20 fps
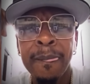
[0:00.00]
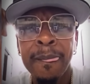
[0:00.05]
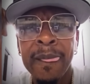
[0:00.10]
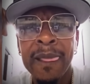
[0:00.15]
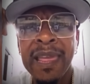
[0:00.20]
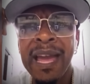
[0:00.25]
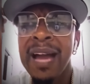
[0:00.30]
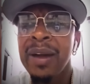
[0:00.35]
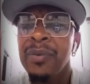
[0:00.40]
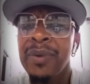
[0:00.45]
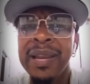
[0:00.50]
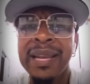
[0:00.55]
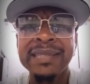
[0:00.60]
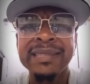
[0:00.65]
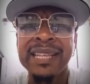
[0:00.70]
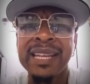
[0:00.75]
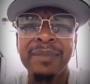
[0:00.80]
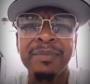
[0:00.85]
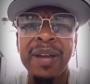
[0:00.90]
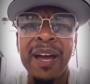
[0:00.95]
You go and
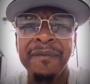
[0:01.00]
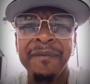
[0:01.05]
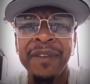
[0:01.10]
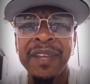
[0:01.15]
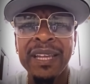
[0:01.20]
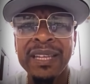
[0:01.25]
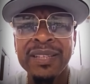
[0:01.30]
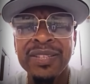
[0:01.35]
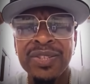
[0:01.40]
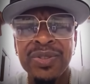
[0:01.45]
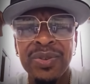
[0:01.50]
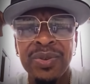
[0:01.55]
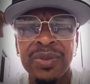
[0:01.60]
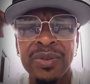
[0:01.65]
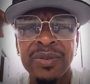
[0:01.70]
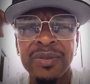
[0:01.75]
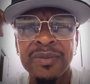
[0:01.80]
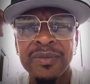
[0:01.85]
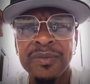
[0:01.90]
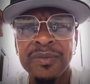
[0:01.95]
say them have feelings too.